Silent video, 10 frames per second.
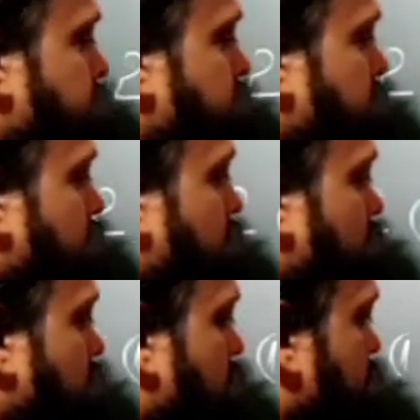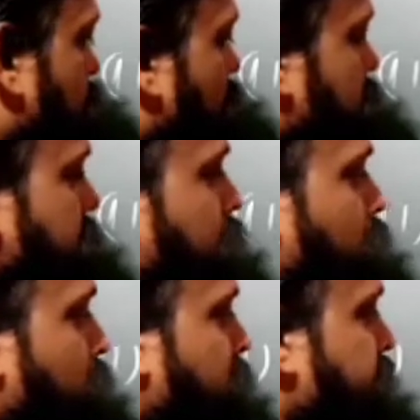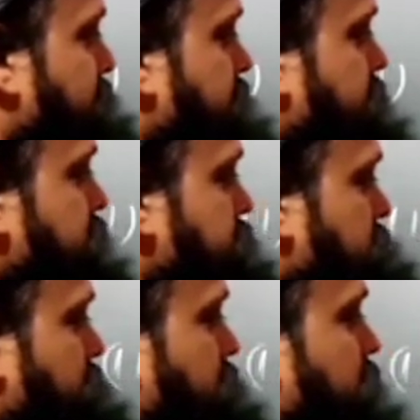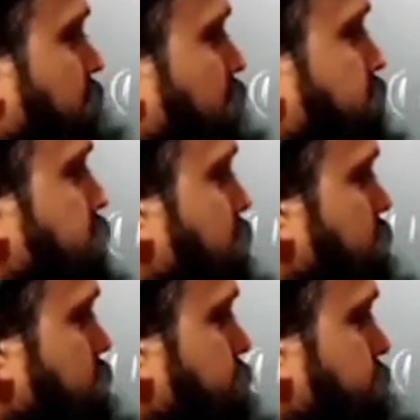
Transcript: to mark the common factors in each term.